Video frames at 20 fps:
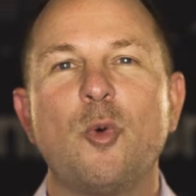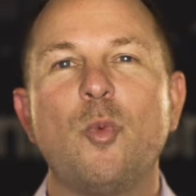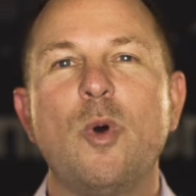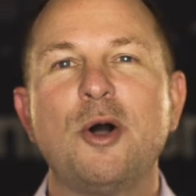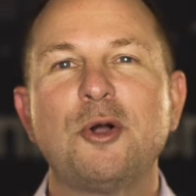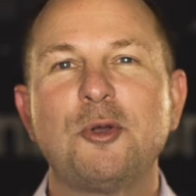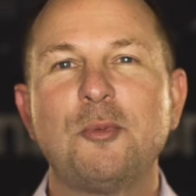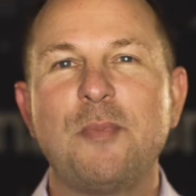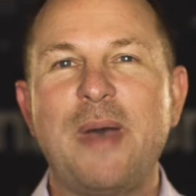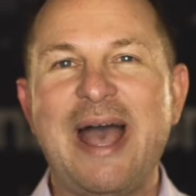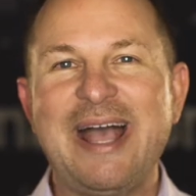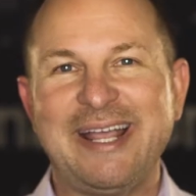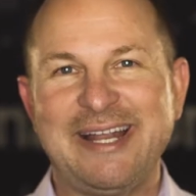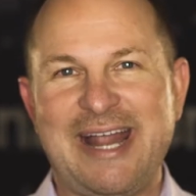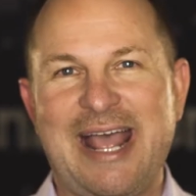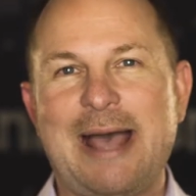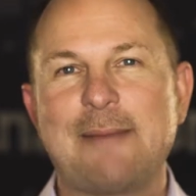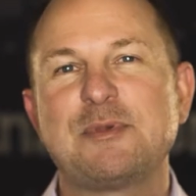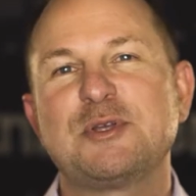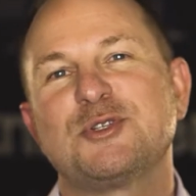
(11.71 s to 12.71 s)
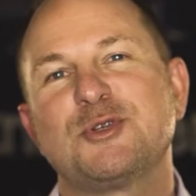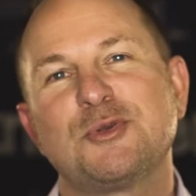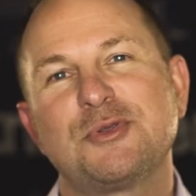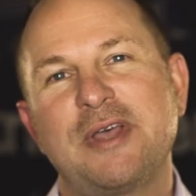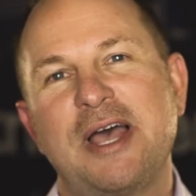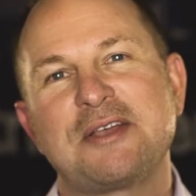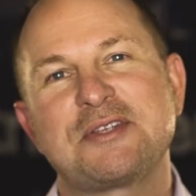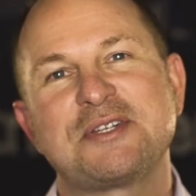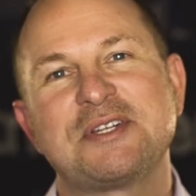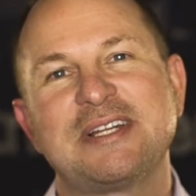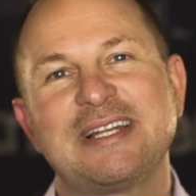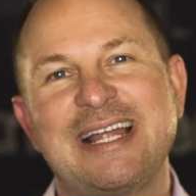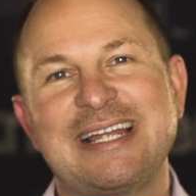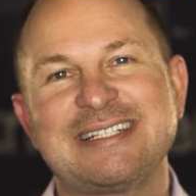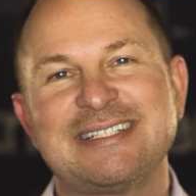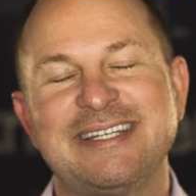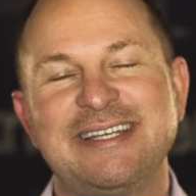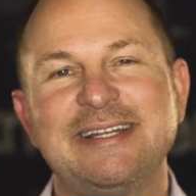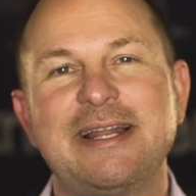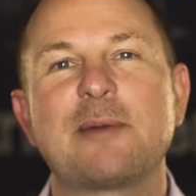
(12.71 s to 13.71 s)
Welcome back and happy
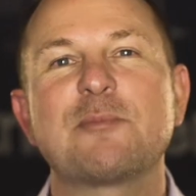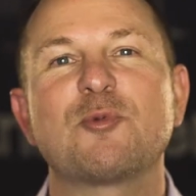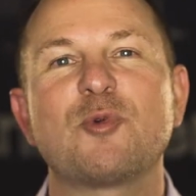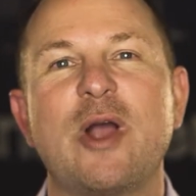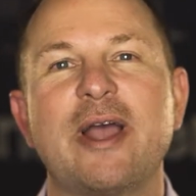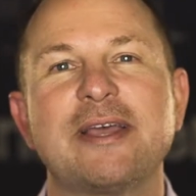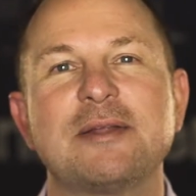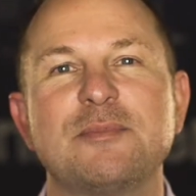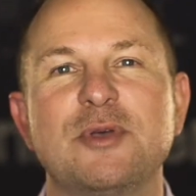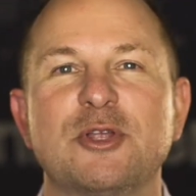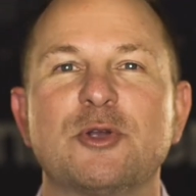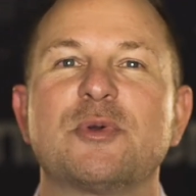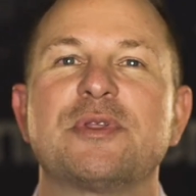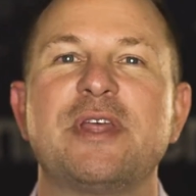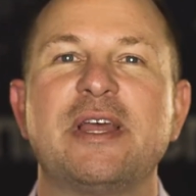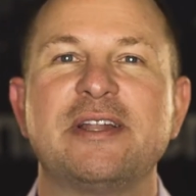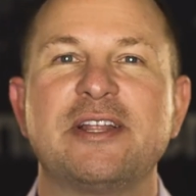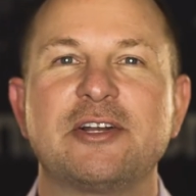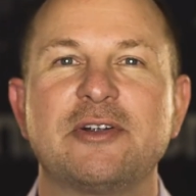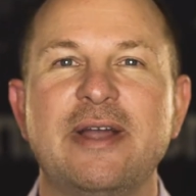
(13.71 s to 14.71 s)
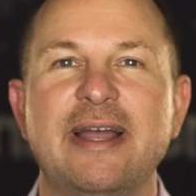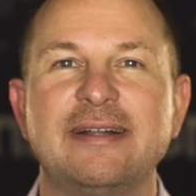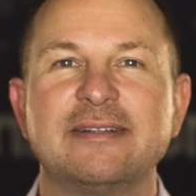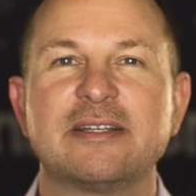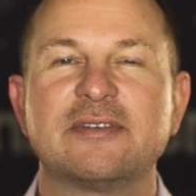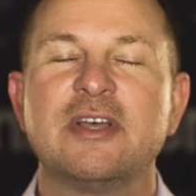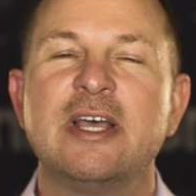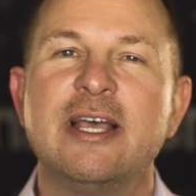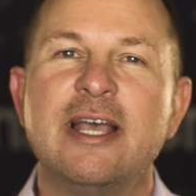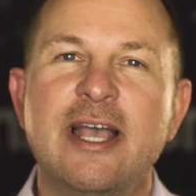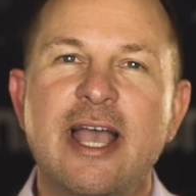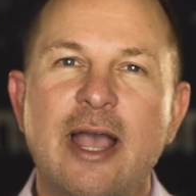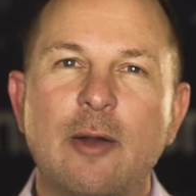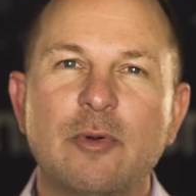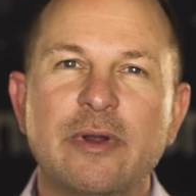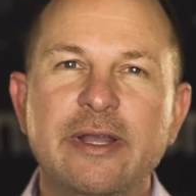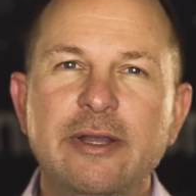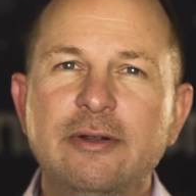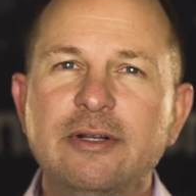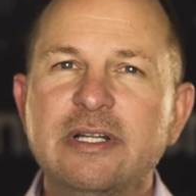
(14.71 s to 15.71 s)
2019. I'm Ryan Miller with Etna Interactive, and
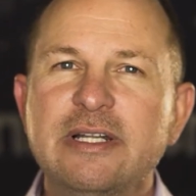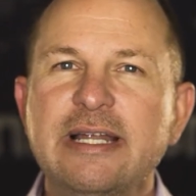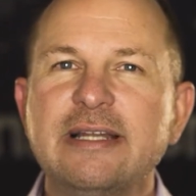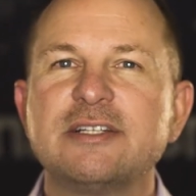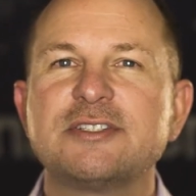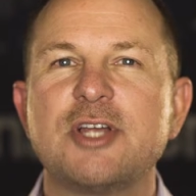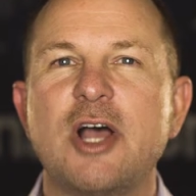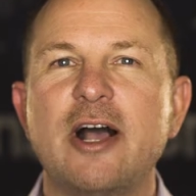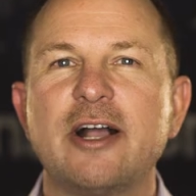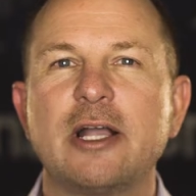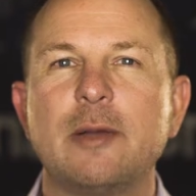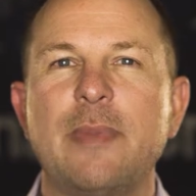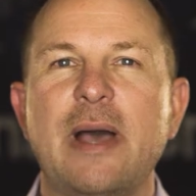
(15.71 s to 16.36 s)
we're here today to talk